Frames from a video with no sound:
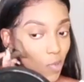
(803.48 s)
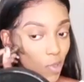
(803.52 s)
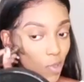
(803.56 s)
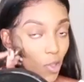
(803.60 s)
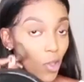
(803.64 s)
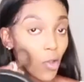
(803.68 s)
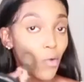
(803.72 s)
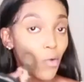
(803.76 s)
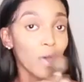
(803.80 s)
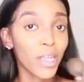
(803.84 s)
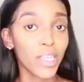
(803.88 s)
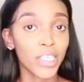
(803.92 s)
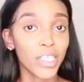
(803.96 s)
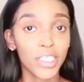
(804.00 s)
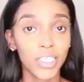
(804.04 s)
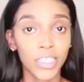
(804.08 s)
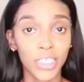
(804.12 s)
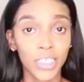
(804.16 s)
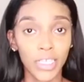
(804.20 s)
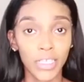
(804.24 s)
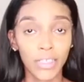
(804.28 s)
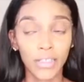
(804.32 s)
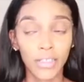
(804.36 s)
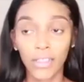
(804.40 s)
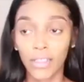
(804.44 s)

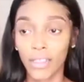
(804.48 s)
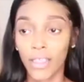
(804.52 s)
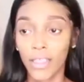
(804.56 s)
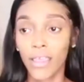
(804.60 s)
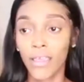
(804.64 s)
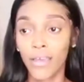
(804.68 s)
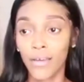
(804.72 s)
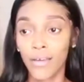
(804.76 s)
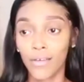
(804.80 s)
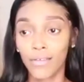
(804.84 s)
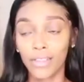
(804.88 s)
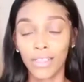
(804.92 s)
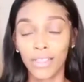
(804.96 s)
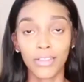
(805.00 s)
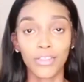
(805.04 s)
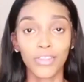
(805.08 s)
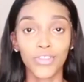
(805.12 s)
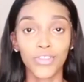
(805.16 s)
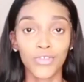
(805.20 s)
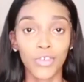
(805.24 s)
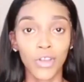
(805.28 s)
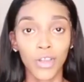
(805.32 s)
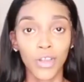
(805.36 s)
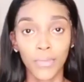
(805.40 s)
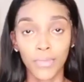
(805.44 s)
questioned and held in a
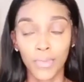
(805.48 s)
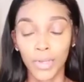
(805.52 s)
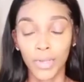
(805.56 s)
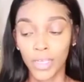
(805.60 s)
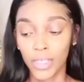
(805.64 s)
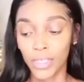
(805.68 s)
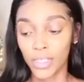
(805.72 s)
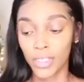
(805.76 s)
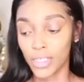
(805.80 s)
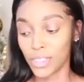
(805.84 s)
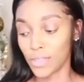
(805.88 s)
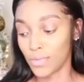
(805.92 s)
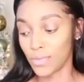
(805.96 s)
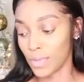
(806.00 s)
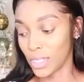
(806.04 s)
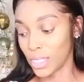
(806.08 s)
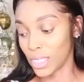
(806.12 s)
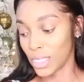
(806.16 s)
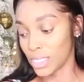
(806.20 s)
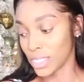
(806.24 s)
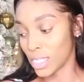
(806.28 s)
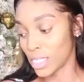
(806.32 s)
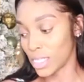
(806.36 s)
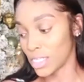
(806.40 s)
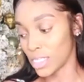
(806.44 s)
drug bust
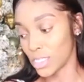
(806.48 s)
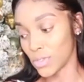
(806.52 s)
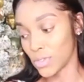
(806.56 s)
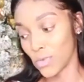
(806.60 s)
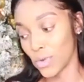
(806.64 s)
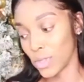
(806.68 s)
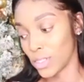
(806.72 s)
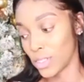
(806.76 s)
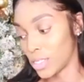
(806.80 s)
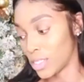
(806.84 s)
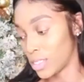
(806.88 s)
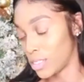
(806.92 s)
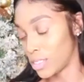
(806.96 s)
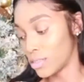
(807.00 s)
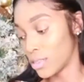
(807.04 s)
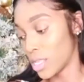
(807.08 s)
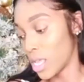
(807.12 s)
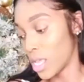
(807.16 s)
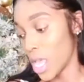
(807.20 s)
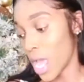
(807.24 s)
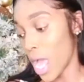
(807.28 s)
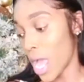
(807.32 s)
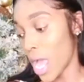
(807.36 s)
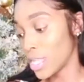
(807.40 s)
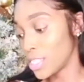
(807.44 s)
because I just wanted
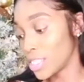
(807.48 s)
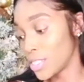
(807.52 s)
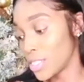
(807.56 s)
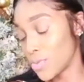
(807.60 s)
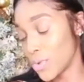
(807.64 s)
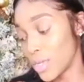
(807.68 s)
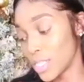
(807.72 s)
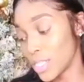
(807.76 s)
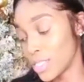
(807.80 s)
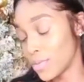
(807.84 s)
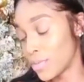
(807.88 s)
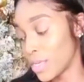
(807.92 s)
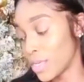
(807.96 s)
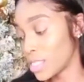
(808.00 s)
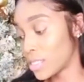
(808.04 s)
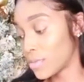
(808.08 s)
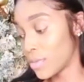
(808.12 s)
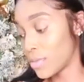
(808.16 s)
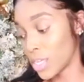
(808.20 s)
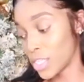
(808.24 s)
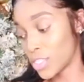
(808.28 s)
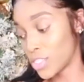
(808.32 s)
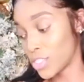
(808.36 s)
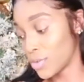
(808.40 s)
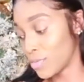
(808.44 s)
to make some
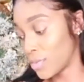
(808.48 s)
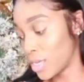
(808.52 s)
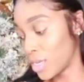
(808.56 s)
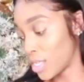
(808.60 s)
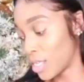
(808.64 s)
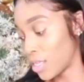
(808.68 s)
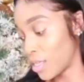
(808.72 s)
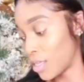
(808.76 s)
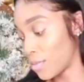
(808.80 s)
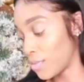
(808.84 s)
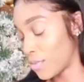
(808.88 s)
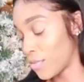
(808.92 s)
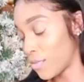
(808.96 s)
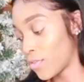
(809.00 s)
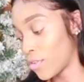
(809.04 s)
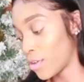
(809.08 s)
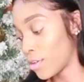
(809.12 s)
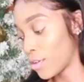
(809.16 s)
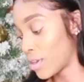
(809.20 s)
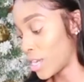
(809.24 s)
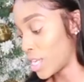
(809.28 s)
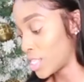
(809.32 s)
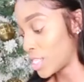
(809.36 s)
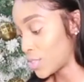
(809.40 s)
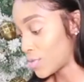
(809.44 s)
extra money before
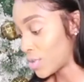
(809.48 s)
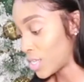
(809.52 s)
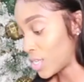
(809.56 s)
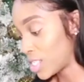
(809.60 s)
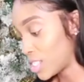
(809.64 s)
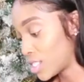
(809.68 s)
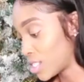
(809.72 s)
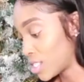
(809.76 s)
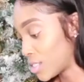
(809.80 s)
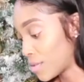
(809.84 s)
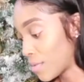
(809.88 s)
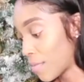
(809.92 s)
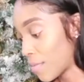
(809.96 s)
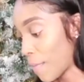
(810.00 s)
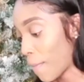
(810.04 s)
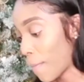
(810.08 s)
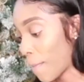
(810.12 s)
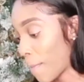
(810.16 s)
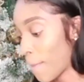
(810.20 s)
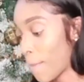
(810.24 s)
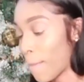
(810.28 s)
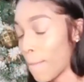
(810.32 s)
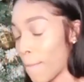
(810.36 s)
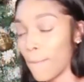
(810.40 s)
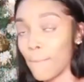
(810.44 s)
graduation,
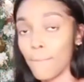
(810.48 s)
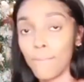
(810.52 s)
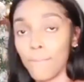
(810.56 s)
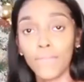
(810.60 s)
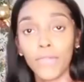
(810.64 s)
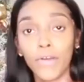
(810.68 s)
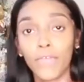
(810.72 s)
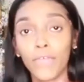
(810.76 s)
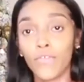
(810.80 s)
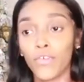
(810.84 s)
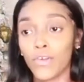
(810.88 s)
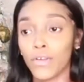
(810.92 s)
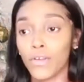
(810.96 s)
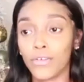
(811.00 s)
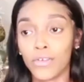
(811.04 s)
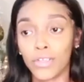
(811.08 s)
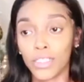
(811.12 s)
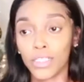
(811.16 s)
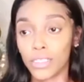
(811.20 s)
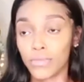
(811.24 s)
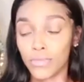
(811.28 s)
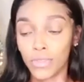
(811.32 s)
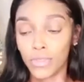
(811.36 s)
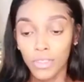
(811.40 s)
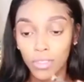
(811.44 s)
before
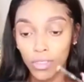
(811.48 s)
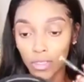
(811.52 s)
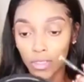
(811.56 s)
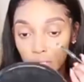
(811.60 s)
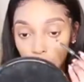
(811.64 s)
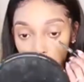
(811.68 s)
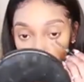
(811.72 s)
Christmas.